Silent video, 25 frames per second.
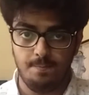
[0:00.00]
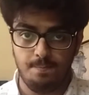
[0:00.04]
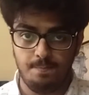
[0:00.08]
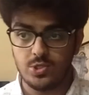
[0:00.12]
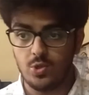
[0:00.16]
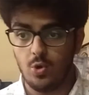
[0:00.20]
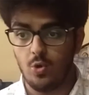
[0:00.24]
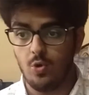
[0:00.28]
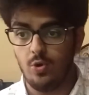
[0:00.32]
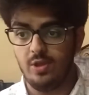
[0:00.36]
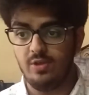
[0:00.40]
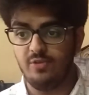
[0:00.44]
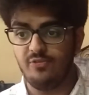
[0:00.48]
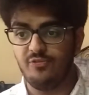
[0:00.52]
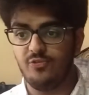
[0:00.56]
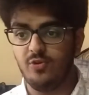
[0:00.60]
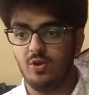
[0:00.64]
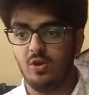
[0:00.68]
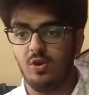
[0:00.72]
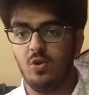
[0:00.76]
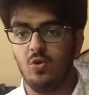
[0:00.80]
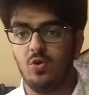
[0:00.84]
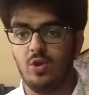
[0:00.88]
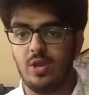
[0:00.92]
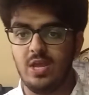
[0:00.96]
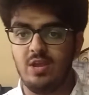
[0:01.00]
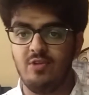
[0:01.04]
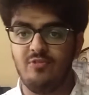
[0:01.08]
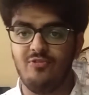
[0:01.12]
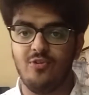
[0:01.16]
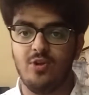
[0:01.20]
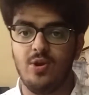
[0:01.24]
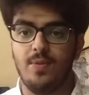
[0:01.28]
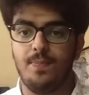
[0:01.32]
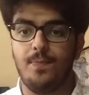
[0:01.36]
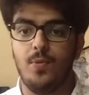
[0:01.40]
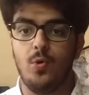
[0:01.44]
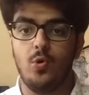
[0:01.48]
So if you're looking
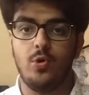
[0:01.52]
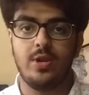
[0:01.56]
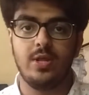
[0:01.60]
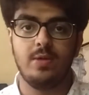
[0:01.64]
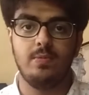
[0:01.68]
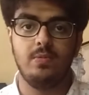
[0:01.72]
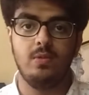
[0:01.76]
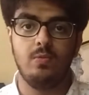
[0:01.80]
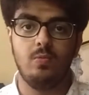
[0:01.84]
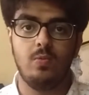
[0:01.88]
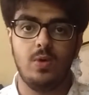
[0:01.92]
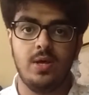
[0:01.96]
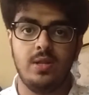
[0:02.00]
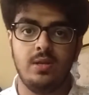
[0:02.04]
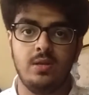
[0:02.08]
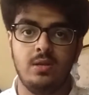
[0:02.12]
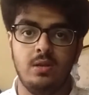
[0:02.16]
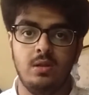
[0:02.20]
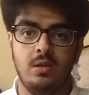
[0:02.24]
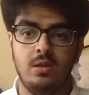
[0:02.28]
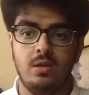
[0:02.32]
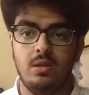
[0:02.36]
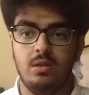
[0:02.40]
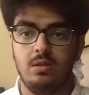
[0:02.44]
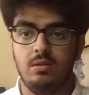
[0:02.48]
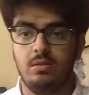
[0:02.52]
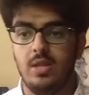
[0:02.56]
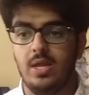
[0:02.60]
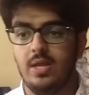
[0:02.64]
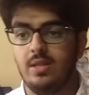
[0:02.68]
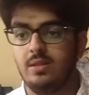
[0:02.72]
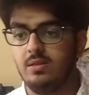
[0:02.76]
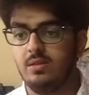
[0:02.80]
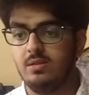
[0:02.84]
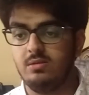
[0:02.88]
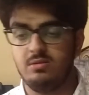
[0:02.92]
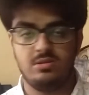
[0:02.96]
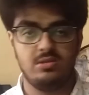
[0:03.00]
for a portable one,
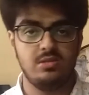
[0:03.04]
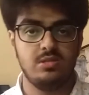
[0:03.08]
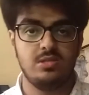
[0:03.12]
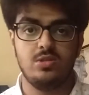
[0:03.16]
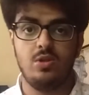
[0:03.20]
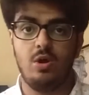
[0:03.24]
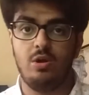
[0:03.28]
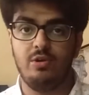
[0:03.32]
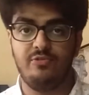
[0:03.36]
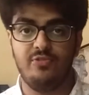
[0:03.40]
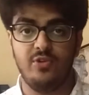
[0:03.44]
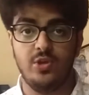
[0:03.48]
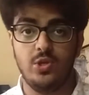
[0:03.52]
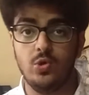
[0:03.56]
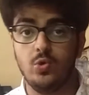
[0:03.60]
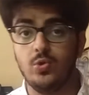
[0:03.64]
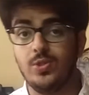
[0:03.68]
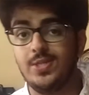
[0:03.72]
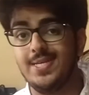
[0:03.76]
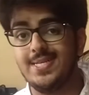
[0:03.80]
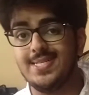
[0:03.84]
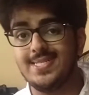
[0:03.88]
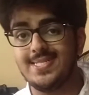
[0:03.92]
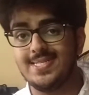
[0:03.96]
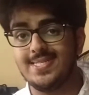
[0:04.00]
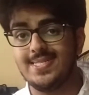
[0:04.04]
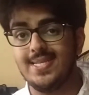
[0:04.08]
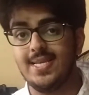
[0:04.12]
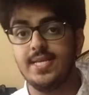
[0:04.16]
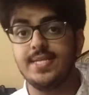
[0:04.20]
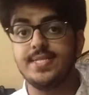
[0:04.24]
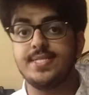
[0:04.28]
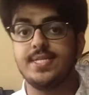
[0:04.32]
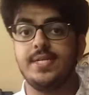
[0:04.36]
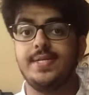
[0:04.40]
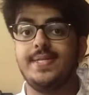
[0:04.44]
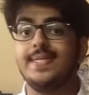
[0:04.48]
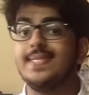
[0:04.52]
then this is not for you. This
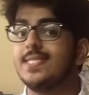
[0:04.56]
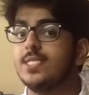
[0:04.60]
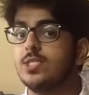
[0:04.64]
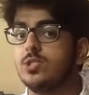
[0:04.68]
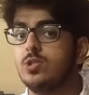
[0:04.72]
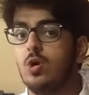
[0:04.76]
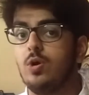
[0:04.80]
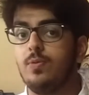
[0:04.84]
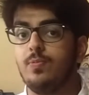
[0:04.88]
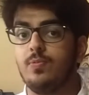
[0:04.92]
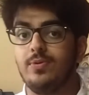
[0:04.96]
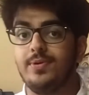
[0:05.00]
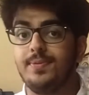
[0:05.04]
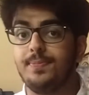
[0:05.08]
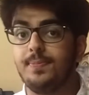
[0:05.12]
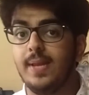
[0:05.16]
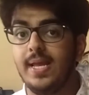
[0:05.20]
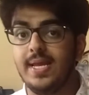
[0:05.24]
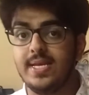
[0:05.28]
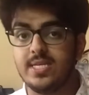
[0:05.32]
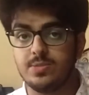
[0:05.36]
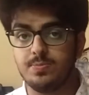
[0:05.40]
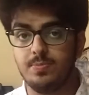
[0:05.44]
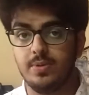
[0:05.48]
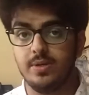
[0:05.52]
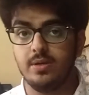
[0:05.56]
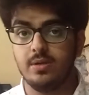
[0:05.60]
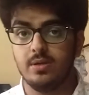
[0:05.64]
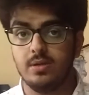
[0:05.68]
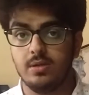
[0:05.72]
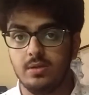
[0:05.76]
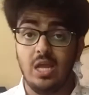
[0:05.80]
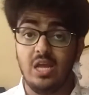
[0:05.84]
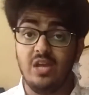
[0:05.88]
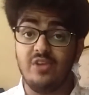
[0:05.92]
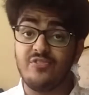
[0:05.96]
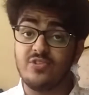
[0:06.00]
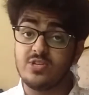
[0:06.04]
is a desktop replacement.
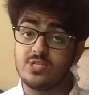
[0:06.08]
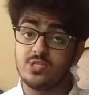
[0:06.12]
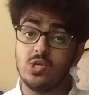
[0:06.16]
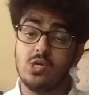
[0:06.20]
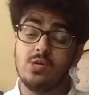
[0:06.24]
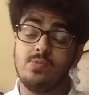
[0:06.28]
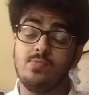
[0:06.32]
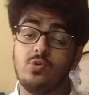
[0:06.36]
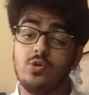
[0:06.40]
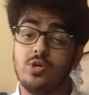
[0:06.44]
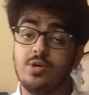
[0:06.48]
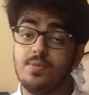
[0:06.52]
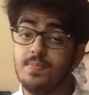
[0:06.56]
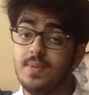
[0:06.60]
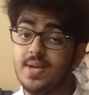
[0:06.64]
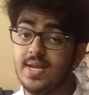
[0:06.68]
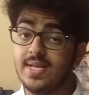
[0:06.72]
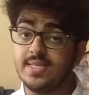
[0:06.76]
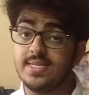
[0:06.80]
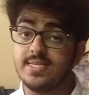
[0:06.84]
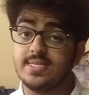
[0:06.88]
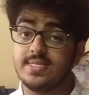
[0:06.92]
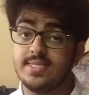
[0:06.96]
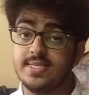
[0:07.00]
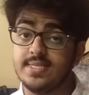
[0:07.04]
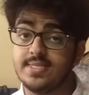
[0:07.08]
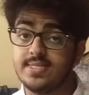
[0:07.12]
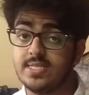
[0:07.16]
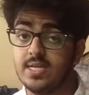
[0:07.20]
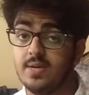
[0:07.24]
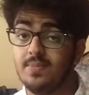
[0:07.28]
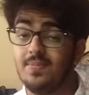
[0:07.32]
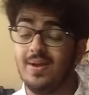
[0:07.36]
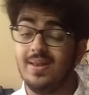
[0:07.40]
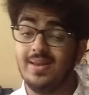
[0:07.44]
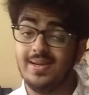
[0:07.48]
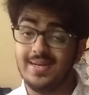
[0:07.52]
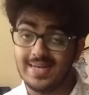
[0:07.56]
If Azom could make this
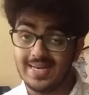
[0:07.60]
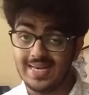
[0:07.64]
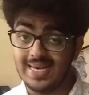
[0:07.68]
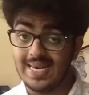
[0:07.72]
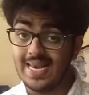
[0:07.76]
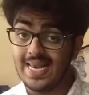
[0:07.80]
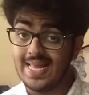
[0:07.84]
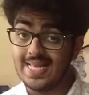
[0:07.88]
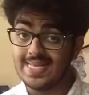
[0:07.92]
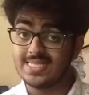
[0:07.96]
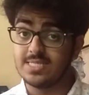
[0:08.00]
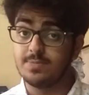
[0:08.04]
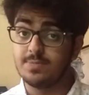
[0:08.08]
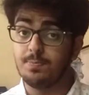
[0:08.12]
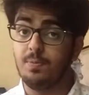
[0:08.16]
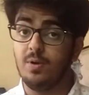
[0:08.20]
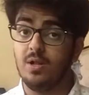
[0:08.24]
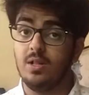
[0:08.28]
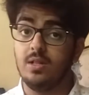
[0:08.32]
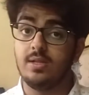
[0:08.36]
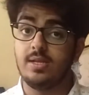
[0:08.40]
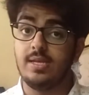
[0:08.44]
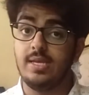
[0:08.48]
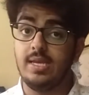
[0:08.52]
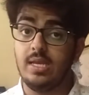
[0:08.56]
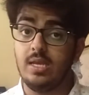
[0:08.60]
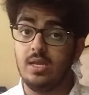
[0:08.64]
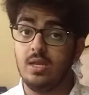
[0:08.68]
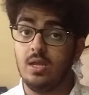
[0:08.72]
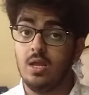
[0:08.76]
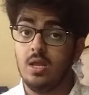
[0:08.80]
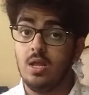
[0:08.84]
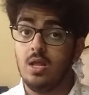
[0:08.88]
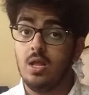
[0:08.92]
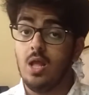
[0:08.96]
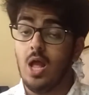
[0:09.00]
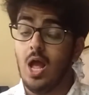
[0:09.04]
system a little less bulky,